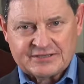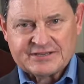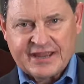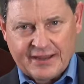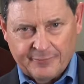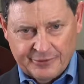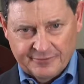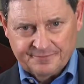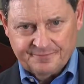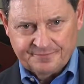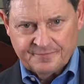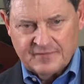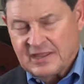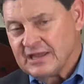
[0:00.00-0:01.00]
in Tampa.
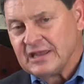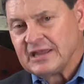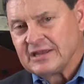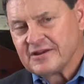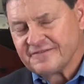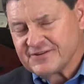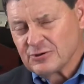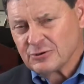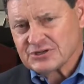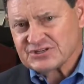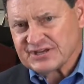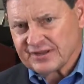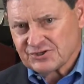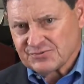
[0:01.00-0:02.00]
If you're a
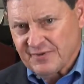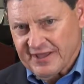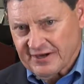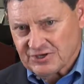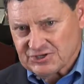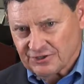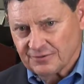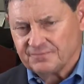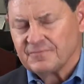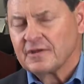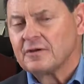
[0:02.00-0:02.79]
sales manager,